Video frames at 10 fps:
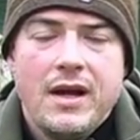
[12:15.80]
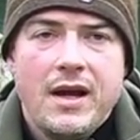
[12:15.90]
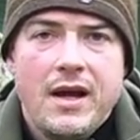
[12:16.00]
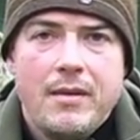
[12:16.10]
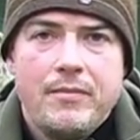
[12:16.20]

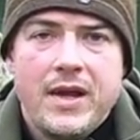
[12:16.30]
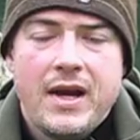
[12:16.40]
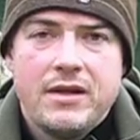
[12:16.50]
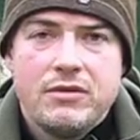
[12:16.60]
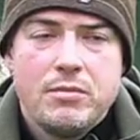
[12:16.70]
And
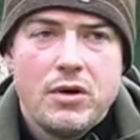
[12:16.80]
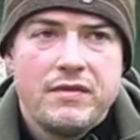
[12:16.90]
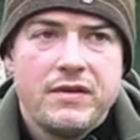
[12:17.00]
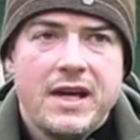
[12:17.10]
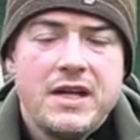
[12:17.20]
there are
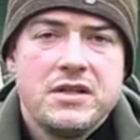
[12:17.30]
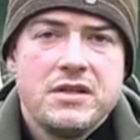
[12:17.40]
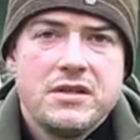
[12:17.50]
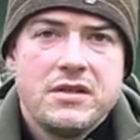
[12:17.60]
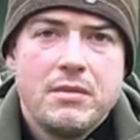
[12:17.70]

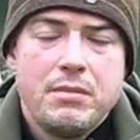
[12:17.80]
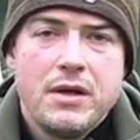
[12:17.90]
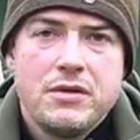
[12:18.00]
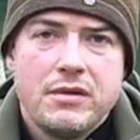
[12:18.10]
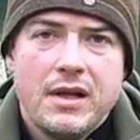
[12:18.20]
modifications to the
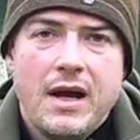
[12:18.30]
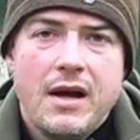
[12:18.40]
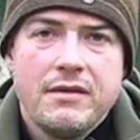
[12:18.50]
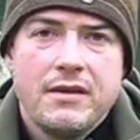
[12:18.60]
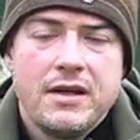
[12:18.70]
bow drill
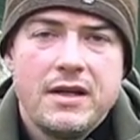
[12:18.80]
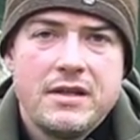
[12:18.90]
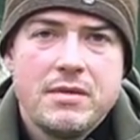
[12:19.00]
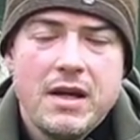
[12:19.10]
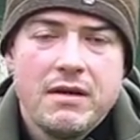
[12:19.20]
hearth that you
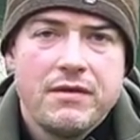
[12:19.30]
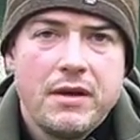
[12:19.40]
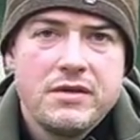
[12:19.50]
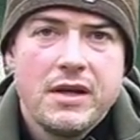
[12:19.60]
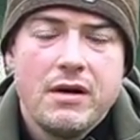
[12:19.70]
need to make for
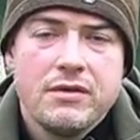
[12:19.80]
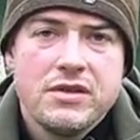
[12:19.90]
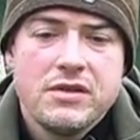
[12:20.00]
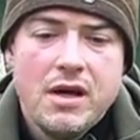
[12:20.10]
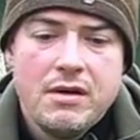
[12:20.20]
using it on
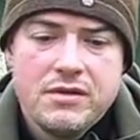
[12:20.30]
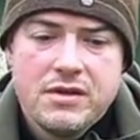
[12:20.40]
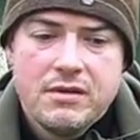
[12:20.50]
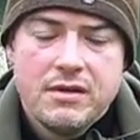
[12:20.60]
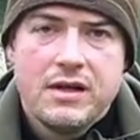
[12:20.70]
snow
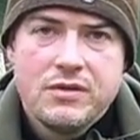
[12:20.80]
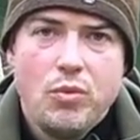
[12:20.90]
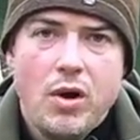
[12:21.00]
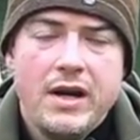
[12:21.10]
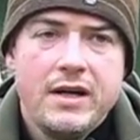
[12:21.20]
so that it's
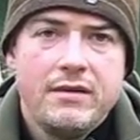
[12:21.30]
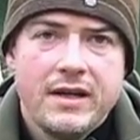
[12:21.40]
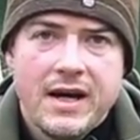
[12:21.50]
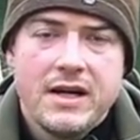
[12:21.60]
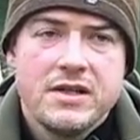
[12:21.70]
wider,
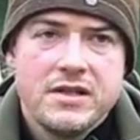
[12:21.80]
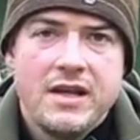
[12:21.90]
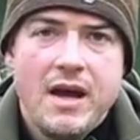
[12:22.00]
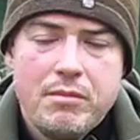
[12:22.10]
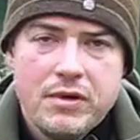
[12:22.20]
it catches
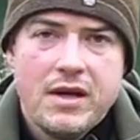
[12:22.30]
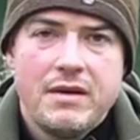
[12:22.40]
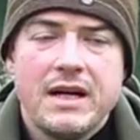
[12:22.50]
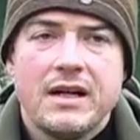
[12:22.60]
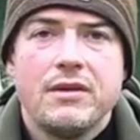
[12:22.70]
the ember
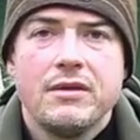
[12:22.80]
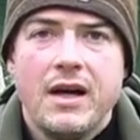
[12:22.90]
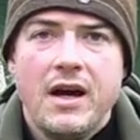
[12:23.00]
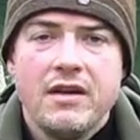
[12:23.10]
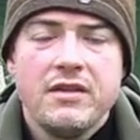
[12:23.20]
directly on the
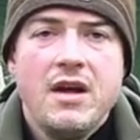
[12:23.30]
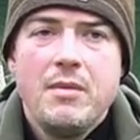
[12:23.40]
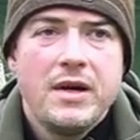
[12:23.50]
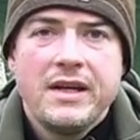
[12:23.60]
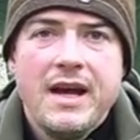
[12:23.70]
hearth.
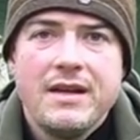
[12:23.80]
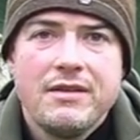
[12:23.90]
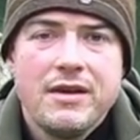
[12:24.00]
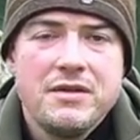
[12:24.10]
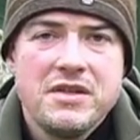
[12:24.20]
But
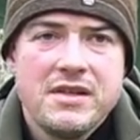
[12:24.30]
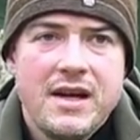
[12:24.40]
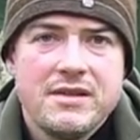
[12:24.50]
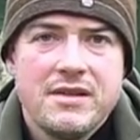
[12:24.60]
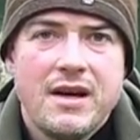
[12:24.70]
again, those
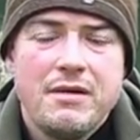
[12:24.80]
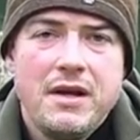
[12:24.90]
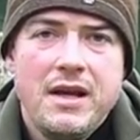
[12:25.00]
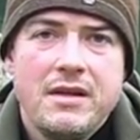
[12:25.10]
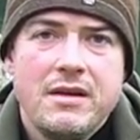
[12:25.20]
sets are
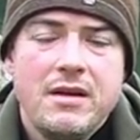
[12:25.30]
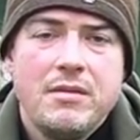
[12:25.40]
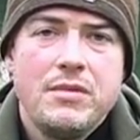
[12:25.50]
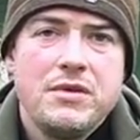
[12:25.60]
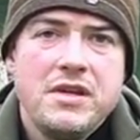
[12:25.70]
in
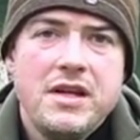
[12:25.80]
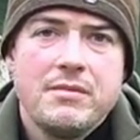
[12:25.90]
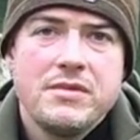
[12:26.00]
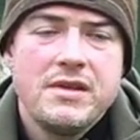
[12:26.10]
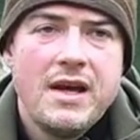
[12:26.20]

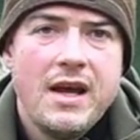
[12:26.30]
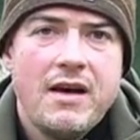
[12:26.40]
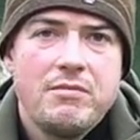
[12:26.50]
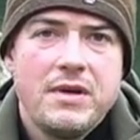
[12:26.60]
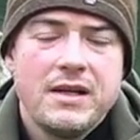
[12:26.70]
museums. They
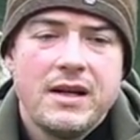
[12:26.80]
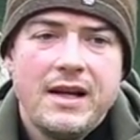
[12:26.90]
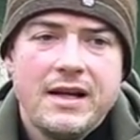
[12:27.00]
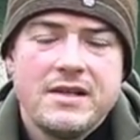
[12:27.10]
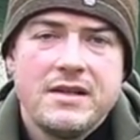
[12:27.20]
have been
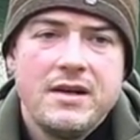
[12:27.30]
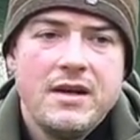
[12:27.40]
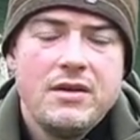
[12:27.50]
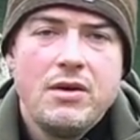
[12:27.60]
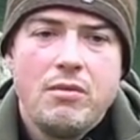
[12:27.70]
collected.
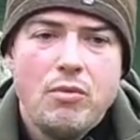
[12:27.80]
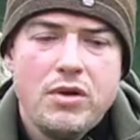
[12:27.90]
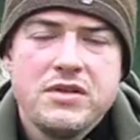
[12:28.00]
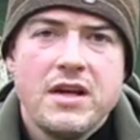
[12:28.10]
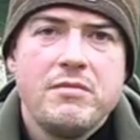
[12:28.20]
Not
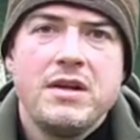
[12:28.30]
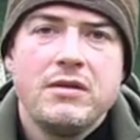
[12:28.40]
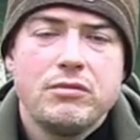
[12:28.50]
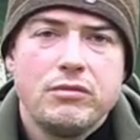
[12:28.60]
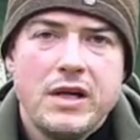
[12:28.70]
ones that have
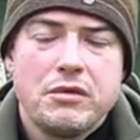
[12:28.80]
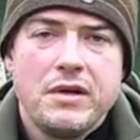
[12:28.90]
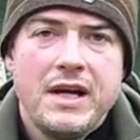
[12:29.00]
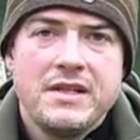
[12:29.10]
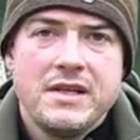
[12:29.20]
been
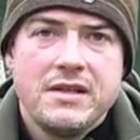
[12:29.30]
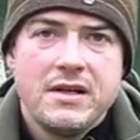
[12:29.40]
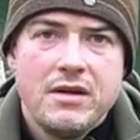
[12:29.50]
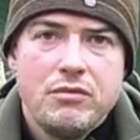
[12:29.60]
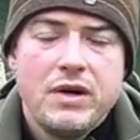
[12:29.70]
recreated
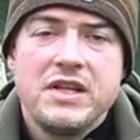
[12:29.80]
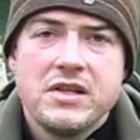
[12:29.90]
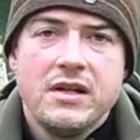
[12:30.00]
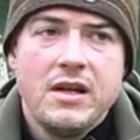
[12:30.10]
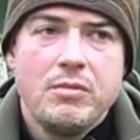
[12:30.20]

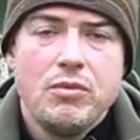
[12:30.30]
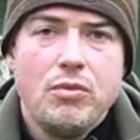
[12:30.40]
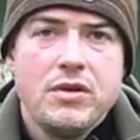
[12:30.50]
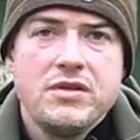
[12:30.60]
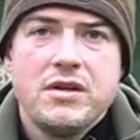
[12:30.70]
recently, but
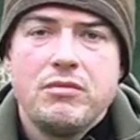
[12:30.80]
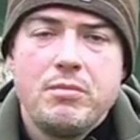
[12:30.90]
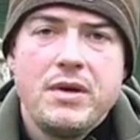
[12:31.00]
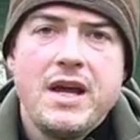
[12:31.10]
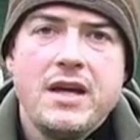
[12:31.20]
ones that were
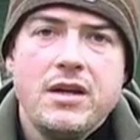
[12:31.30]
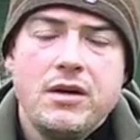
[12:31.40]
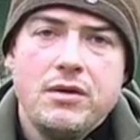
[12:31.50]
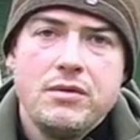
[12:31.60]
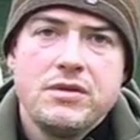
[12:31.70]
being
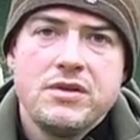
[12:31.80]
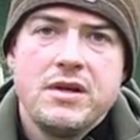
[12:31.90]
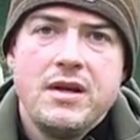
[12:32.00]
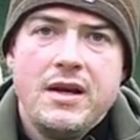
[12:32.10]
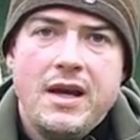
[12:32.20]
used
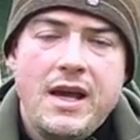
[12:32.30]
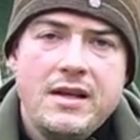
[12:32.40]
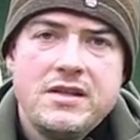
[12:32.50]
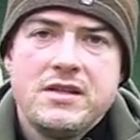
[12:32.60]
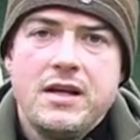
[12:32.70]

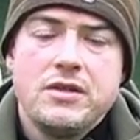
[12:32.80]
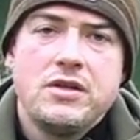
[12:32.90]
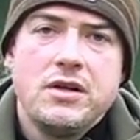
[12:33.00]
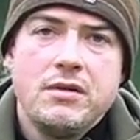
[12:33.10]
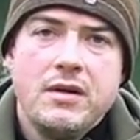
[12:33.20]
in
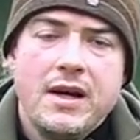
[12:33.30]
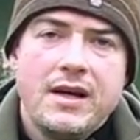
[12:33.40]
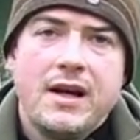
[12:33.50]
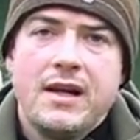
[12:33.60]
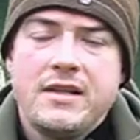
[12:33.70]
situ
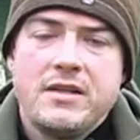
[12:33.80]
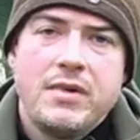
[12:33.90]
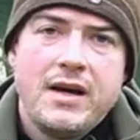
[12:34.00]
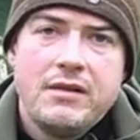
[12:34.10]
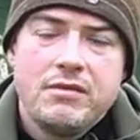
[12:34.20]
and collected
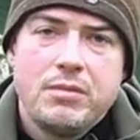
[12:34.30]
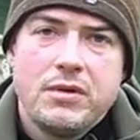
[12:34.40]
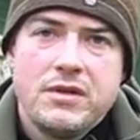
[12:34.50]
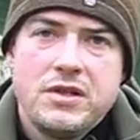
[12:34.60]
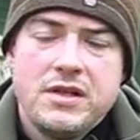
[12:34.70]
by
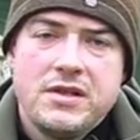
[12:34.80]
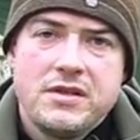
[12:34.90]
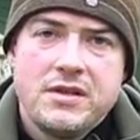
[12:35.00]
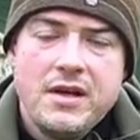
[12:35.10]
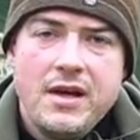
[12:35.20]

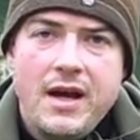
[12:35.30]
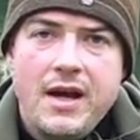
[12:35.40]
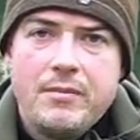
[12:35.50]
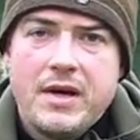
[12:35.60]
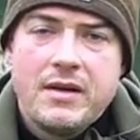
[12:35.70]
anthropologists
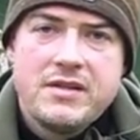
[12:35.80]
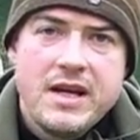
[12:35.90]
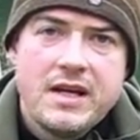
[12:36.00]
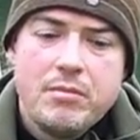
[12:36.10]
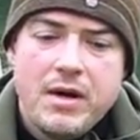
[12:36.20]
and
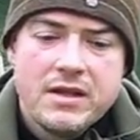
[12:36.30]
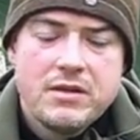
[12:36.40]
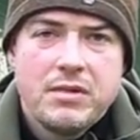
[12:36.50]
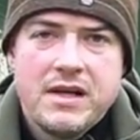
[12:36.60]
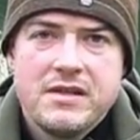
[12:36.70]
taken back
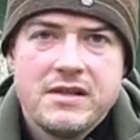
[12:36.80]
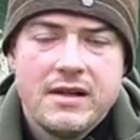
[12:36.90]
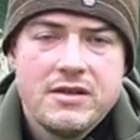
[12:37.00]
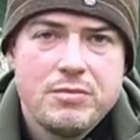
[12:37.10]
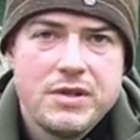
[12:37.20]
to places
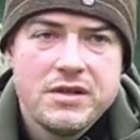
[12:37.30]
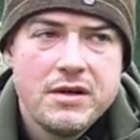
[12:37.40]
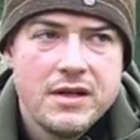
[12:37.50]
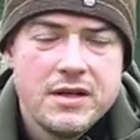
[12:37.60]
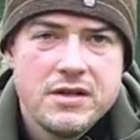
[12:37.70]
like the
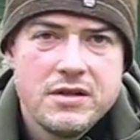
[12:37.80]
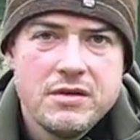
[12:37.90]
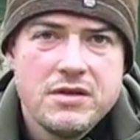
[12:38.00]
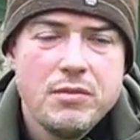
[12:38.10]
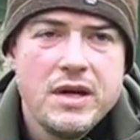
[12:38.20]
Smithsonian
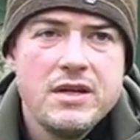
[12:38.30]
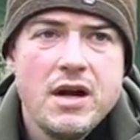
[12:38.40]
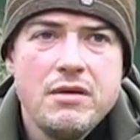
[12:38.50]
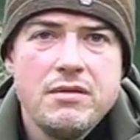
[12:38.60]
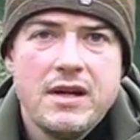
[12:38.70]
Institute. So we
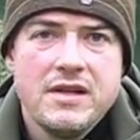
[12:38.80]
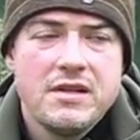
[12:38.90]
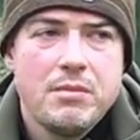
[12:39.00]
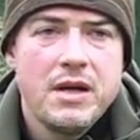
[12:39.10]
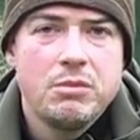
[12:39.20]
know this,
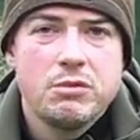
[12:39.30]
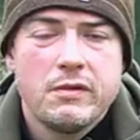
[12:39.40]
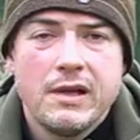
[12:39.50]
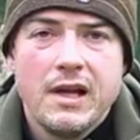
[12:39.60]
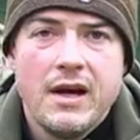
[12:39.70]
that people
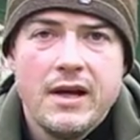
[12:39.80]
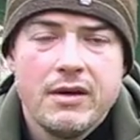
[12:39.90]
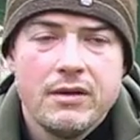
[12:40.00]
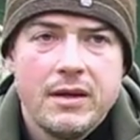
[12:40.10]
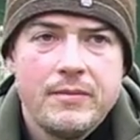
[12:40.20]
were
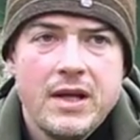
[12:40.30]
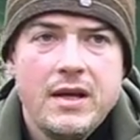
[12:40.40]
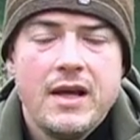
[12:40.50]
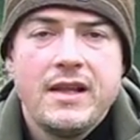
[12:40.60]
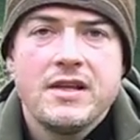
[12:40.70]
relying on it.
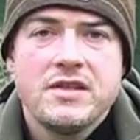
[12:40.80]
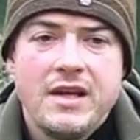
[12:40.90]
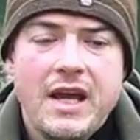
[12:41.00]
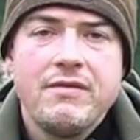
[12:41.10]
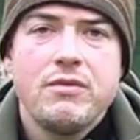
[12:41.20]
And that's
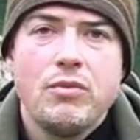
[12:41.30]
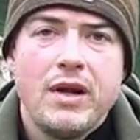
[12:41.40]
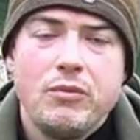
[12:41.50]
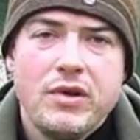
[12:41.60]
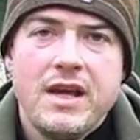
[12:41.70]
even
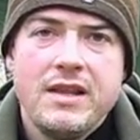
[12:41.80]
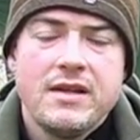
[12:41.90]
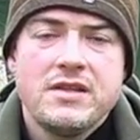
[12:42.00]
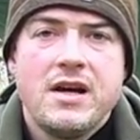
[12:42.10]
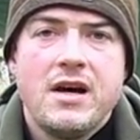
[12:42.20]
within
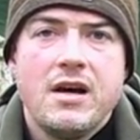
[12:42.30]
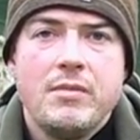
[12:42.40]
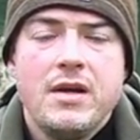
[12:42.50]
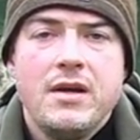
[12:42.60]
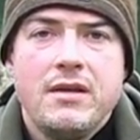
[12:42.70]
the
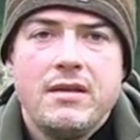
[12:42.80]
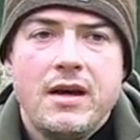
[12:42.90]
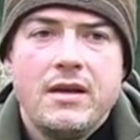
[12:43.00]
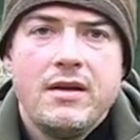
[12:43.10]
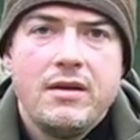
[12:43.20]
time
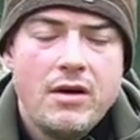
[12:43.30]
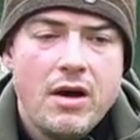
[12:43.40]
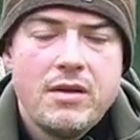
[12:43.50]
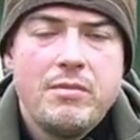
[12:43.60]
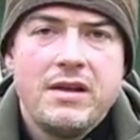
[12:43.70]
that
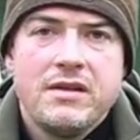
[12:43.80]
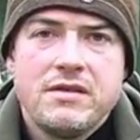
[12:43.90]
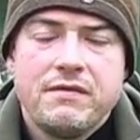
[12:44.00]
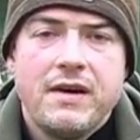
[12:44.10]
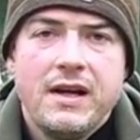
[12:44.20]
other
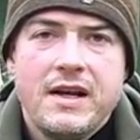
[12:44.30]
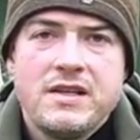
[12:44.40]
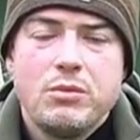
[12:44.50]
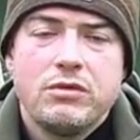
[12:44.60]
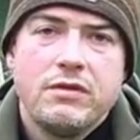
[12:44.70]
methods of
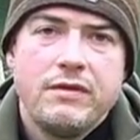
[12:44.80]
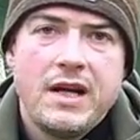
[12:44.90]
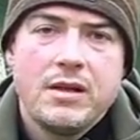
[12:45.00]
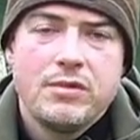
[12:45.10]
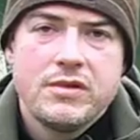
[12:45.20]
firelighting were
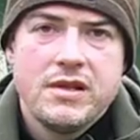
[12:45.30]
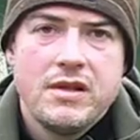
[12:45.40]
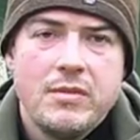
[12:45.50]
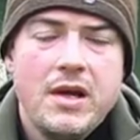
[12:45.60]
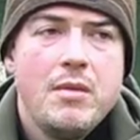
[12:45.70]
available to
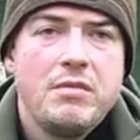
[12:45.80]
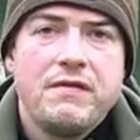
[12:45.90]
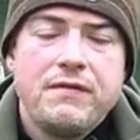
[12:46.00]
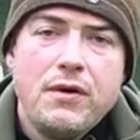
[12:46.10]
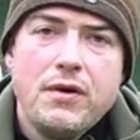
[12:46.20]
them.
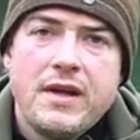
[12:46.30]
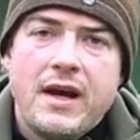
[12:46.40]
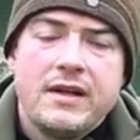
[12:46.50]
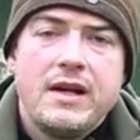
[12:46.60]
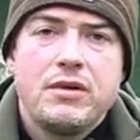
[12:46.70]
Before
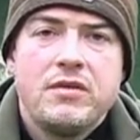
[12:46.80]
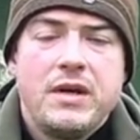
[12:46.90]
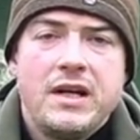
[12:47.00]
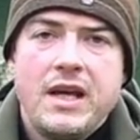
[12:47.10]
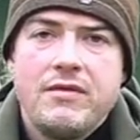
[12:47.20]
that, it would have
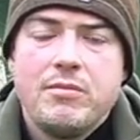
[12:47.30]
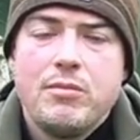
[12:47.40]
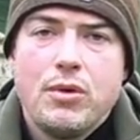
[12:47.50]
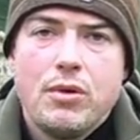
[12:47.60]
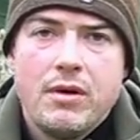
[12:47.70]
been
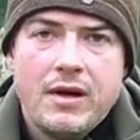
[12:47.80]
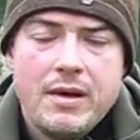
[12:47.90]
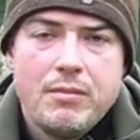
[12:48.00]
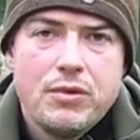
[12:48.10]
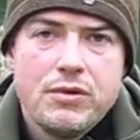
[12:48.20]
even more
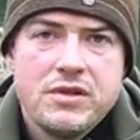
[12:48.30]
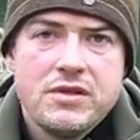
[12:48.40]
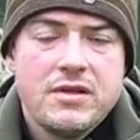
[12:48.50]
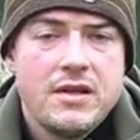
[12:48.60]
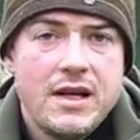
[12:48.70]

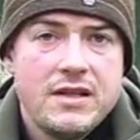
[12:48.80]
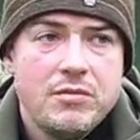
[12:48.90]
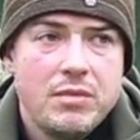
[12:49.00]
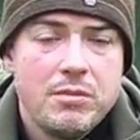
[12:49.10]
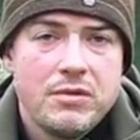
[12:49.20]
important to the
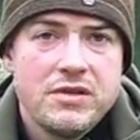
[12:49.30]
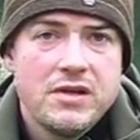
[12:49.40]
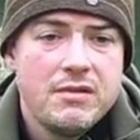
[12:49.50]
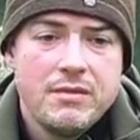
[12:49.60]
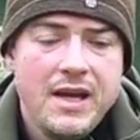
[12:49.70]
native people.
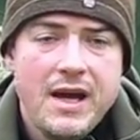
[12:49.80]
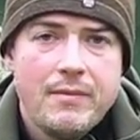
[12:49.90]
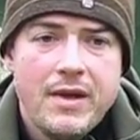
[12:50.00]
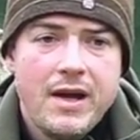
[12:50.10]
So yeah,